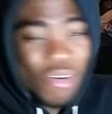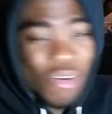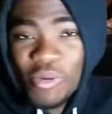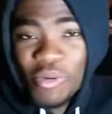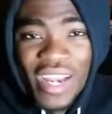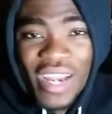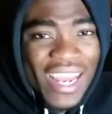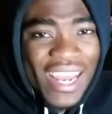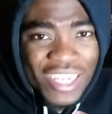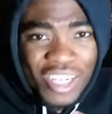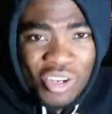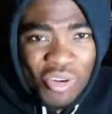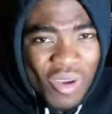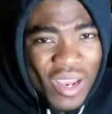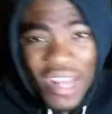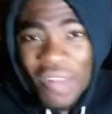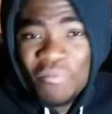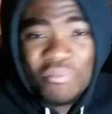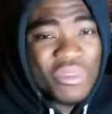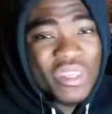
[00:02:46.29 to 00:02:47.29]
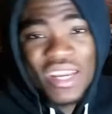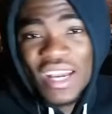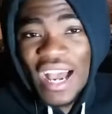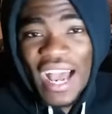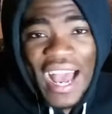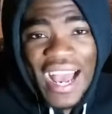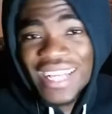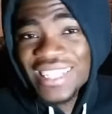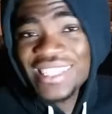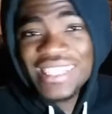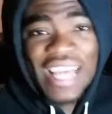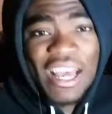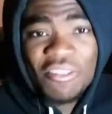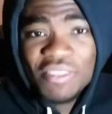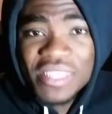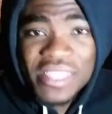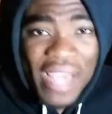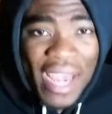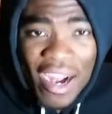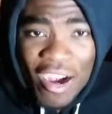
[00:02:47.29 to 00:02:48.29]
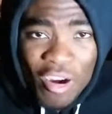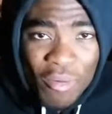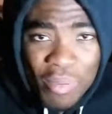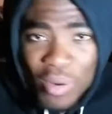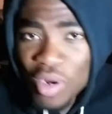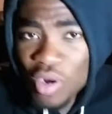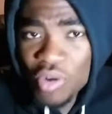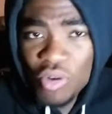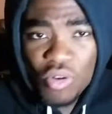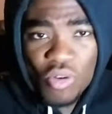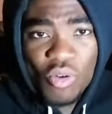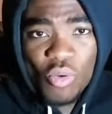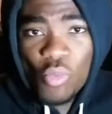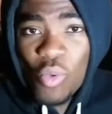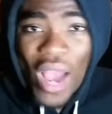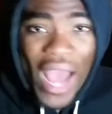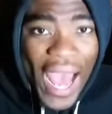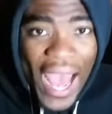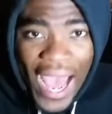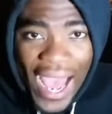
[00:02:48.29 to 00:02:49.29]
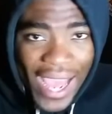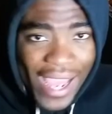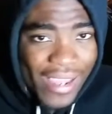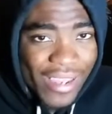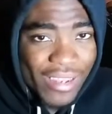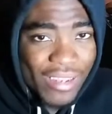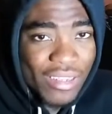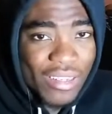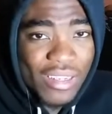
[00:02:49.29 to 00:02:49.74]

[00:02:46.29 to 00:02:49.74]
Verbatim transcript: When I do it, I sound terrible. Why?